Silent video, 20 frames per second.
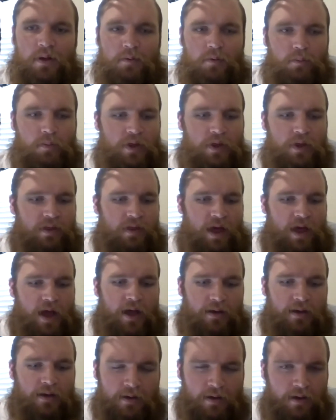With
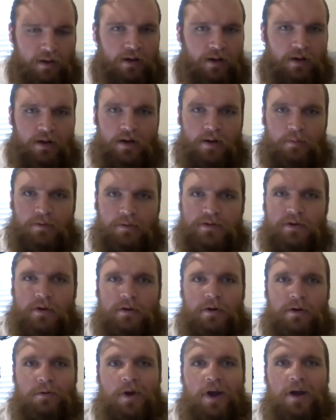that, we
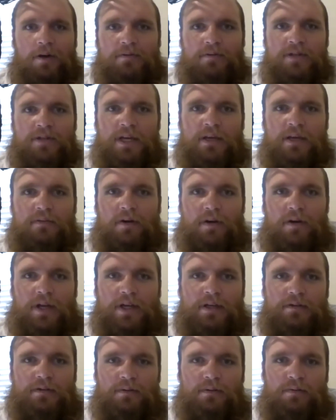started a round of seed funding
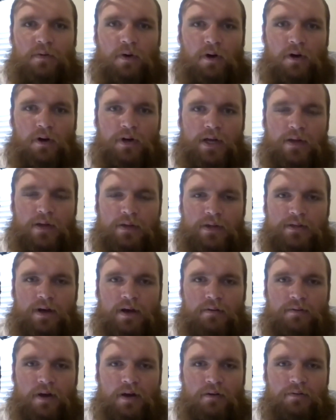so far to get this
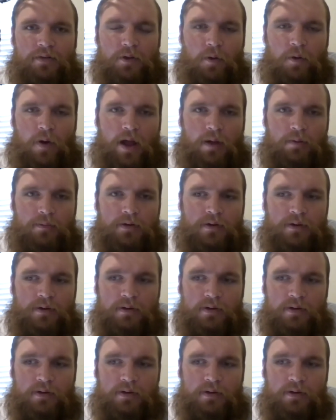off the ground.